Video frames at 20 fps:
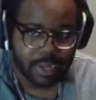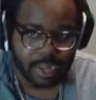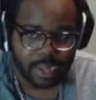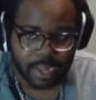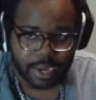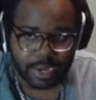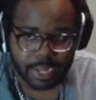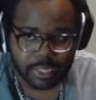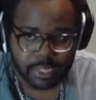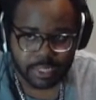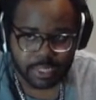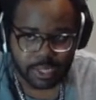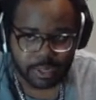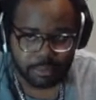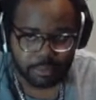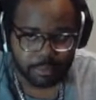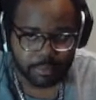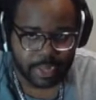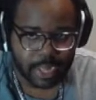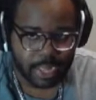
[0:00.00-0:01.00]
And next
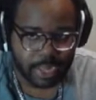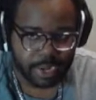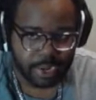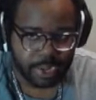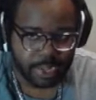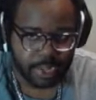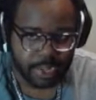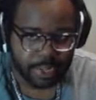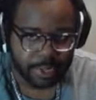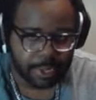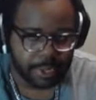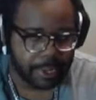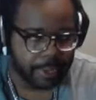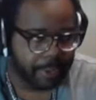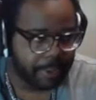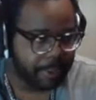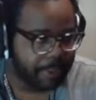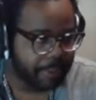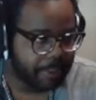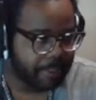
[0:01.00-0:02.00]
up, we got
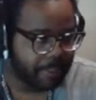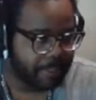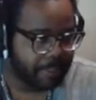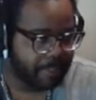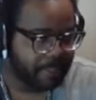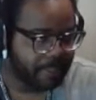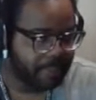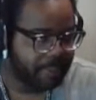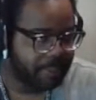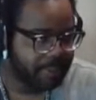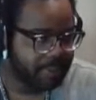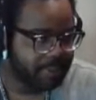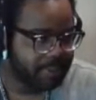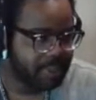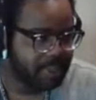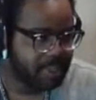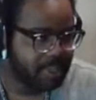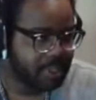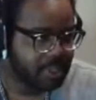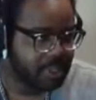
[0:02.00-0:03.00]

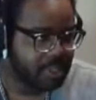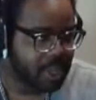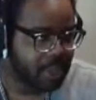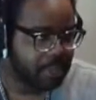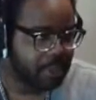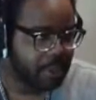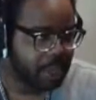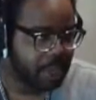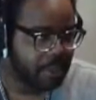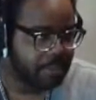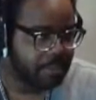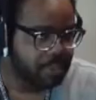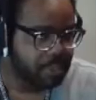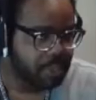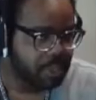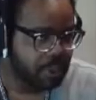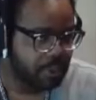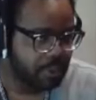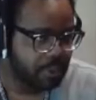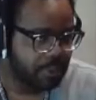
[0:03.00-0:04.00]
Slime Climb.
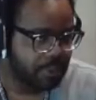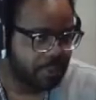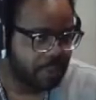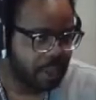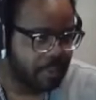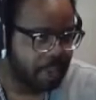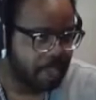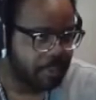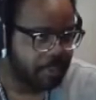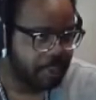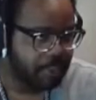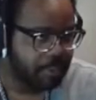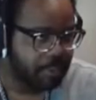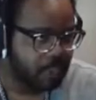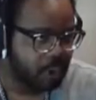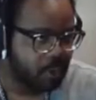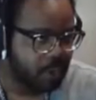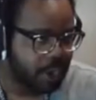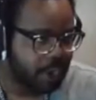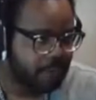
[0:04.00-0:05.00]
So I might be a
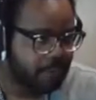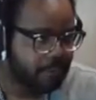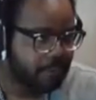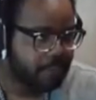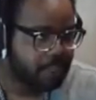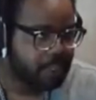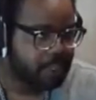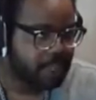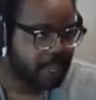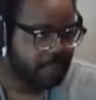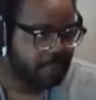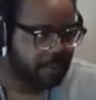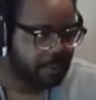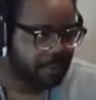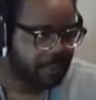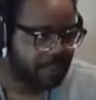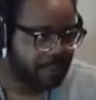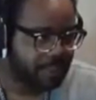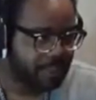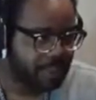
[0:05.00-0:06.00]
bit quiet for this level.
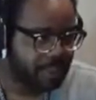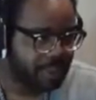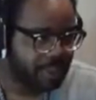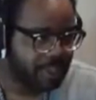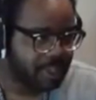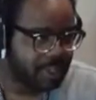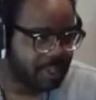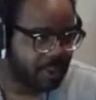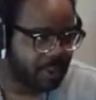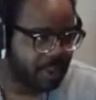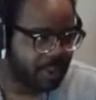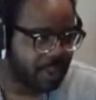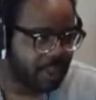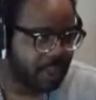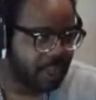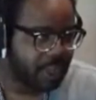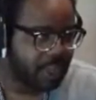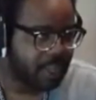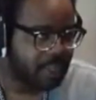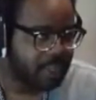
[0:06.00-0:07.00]
So
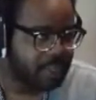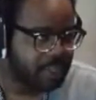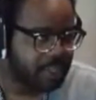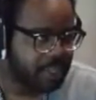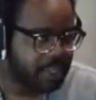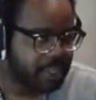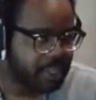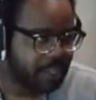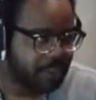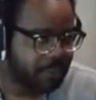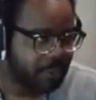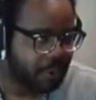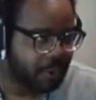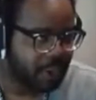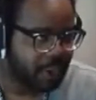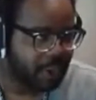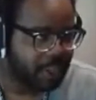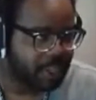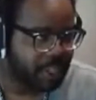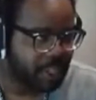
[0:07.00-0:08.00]
CJ, if you
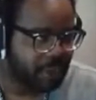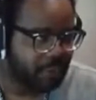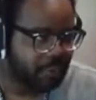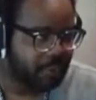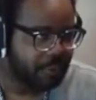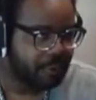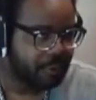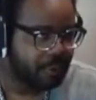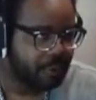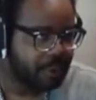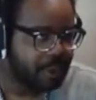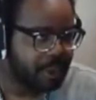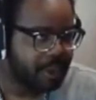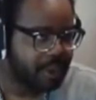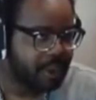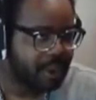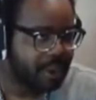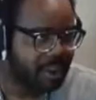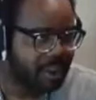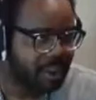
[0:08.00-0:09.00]
want to take over for a bit.
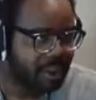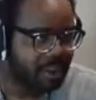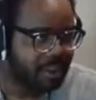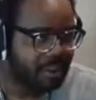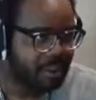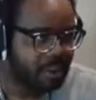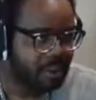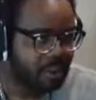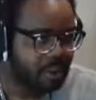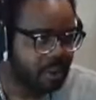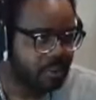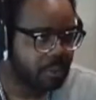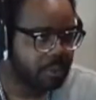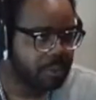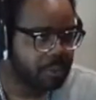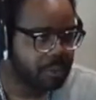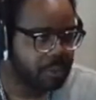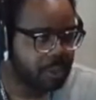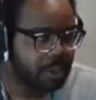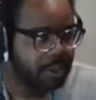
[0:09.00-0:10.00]
Oh,
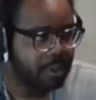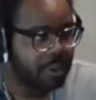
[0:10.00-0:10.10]
oops.